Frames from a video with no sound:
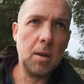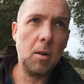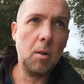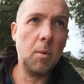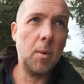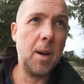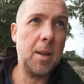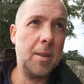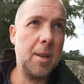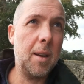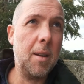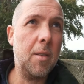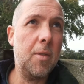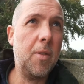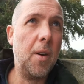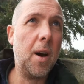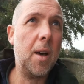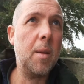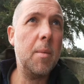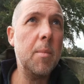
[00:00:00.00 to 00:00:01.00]
how to
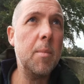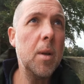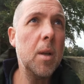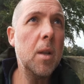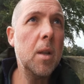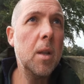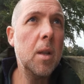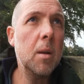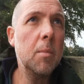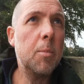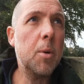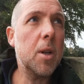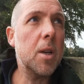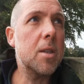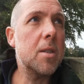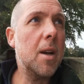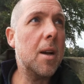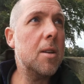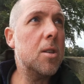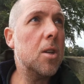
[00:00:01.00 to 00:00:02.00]
identify them. But
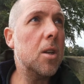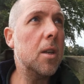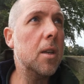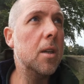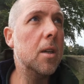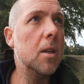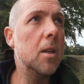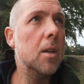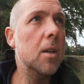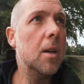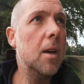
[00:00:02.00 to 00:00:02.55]
essentially,